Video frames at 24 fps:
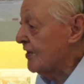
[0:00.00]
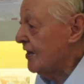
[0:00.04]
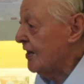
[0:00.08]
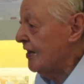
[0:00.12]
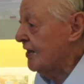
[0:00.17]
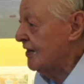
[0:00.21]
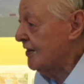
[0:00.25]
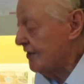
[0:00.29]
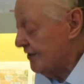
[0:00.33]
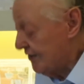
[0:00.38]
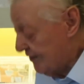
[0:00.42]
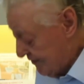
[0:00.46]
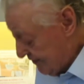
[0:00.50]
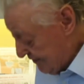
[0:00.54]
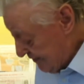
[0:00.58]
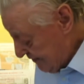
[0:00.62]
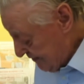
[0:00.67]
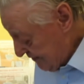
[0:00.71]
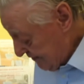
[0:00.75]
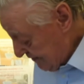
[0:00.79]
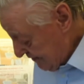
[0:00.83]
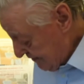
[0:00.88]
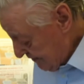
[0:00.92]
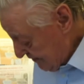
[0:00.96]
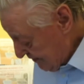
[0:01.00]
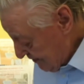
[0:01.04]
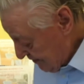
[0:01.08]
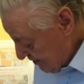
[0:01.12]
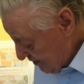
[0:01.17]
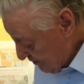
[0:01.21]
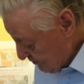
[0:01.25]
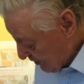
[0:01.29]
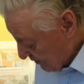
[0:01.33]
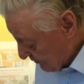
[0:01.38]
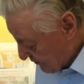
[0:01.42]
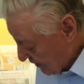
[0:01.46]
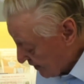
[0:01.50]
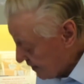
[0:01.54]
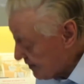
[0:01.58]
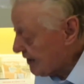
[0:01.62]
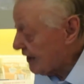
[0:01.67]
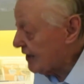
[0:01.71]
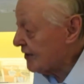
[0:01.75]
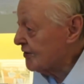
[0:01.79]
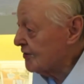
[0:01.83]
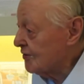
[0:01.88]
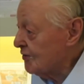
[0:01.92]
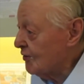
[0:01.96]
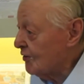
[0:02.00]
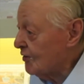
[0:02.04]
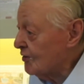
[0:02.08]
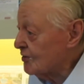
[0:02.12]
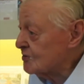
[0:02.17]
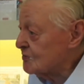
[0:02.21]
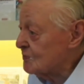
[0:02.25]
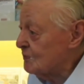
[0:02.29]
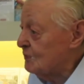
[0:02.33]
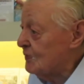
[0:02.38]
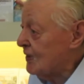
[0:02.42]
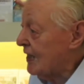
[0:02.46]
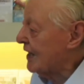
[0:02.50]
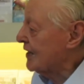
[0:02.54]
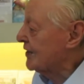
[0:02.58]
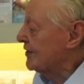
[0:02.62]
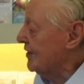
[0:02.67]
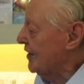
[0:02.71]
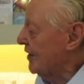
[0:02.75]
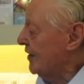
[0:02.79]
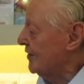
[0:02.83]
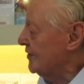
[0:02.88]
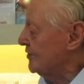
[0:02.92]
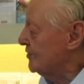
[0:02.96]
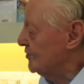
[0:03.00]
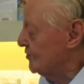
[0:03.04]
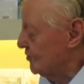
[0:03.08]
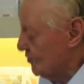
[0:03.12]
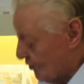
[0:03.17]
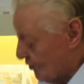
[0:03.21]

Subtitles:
there but the landlord's black-eyed